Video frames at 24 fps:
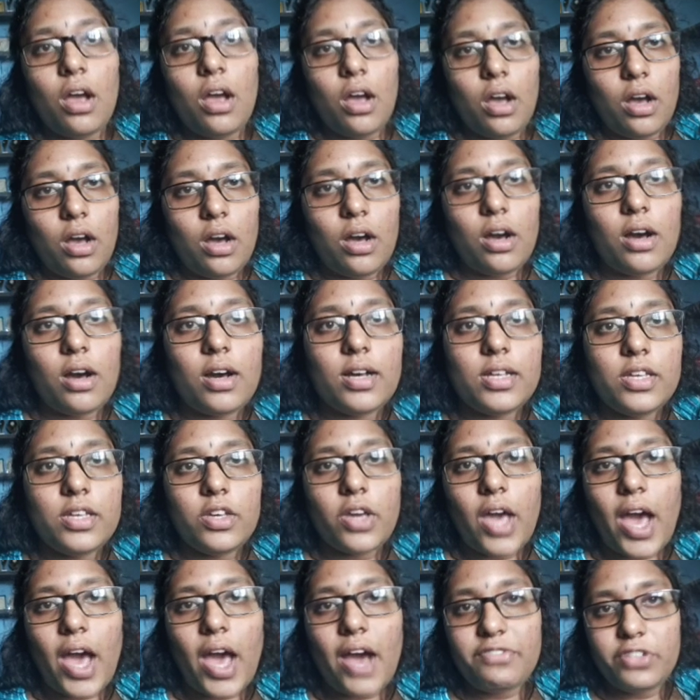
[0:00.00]

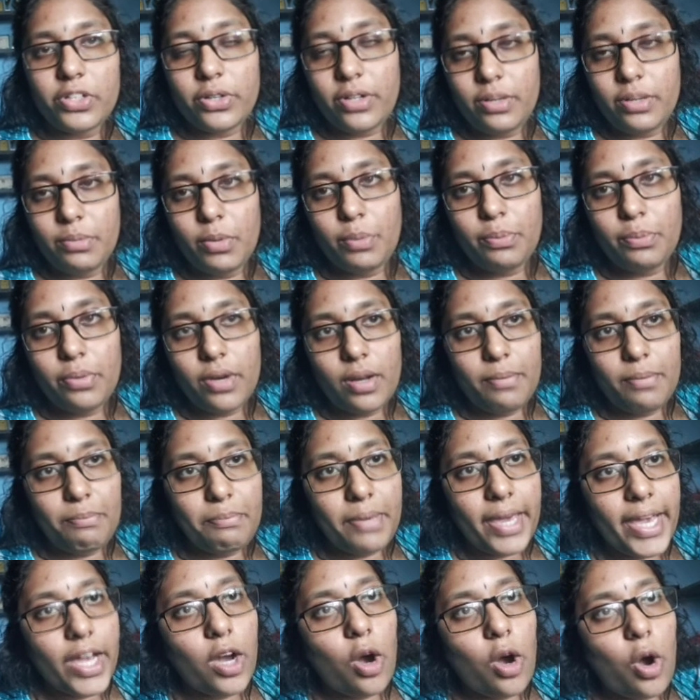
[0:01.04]
you have to remember
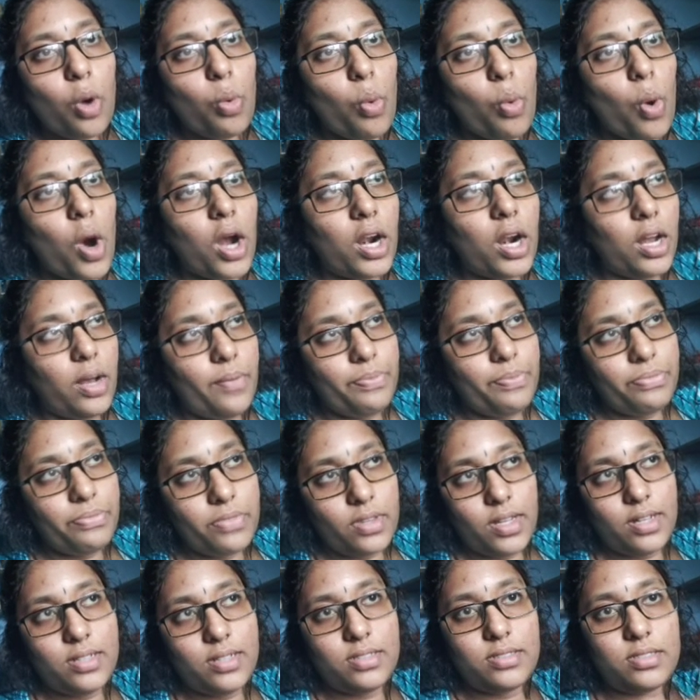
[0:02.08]
peacock walla,
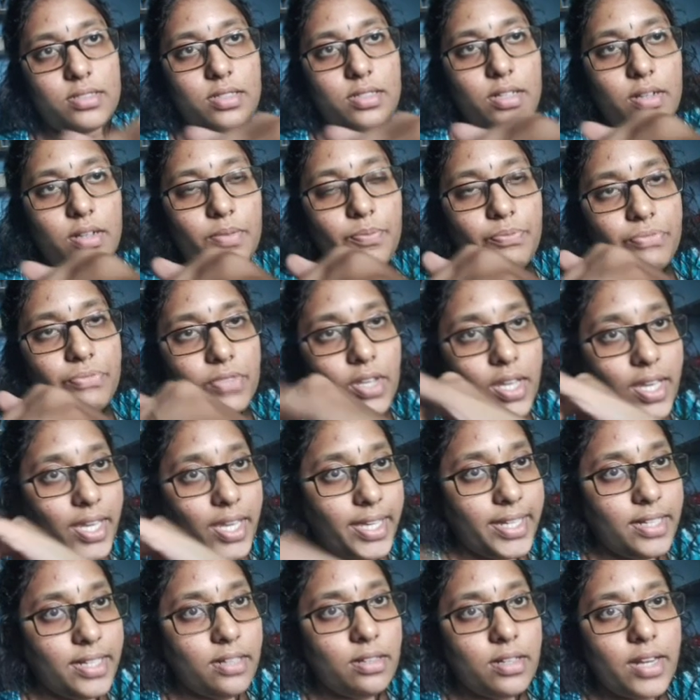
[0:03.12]
that is
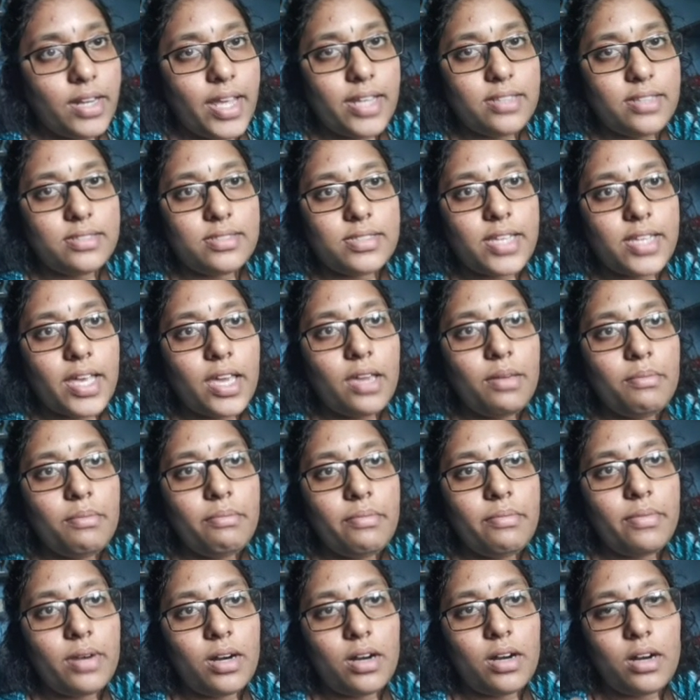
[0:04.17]
in
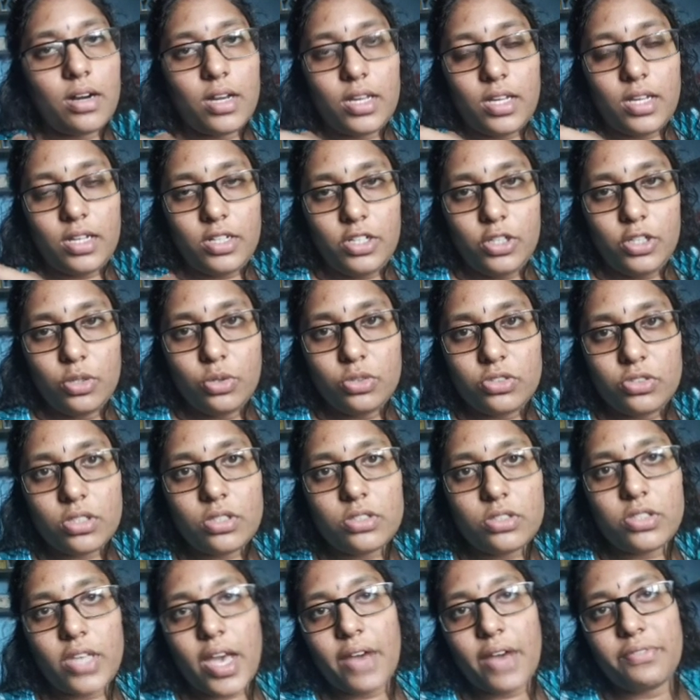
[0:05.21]
enzyme
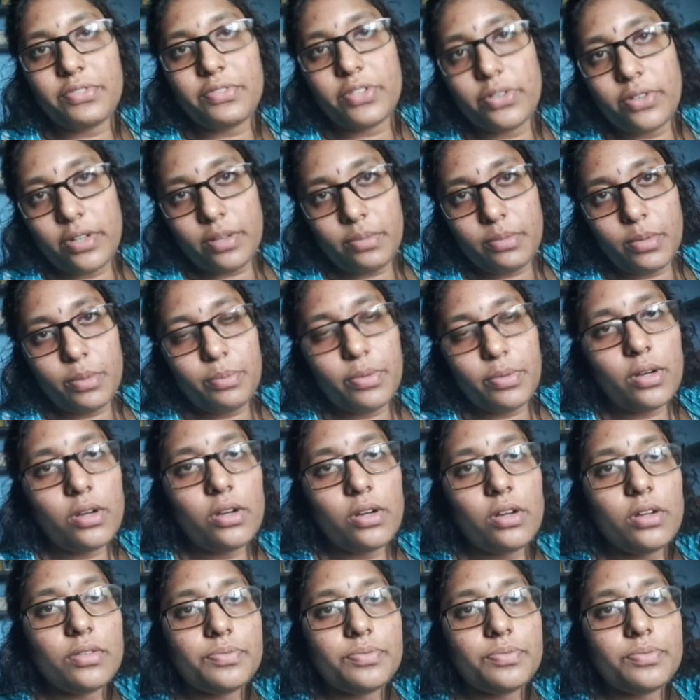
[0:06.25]
inducers you have to remember